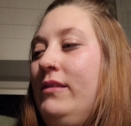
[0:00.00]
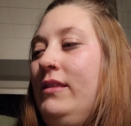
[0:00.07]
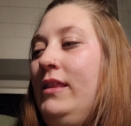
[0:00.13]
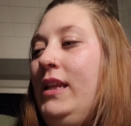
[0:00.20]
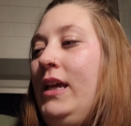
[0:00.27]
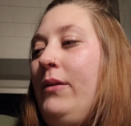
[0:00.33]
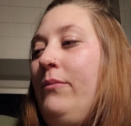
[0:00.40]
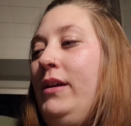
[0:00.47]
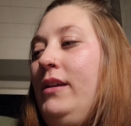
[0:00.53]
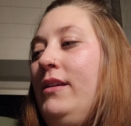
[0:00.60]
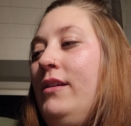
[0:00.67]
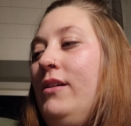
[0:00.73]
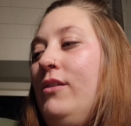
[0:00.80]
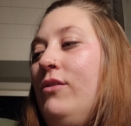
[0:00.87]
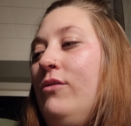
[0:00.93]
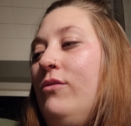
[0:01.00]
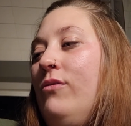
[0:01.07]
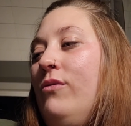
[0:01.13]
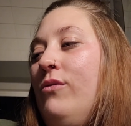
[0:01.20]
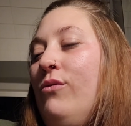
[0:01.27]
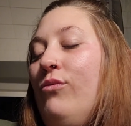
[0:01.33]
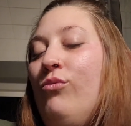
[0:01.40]
Let me
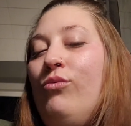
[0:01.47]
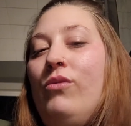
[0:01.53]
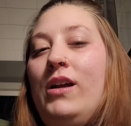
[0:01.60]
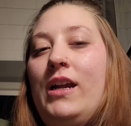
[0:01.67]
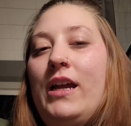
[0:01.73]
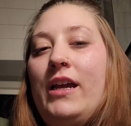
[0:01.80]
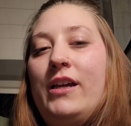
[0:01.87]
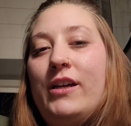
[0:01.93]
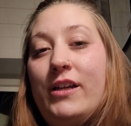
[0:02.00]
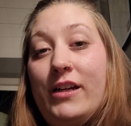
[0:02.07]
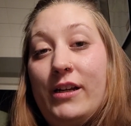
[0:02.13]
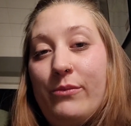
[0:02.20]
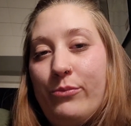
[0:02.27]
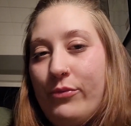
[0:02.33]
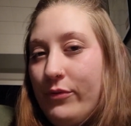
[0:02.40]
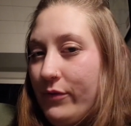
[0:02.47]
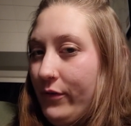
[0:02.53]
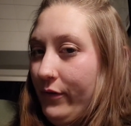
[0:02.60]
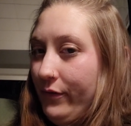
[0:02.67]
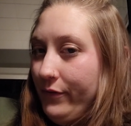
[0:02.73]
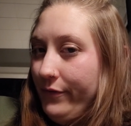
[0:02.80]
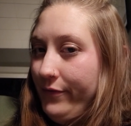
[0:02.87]
know what I could
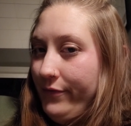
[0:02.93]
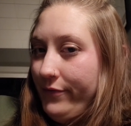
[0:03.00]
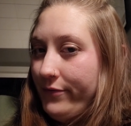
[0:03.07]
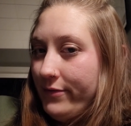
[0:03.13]
improve.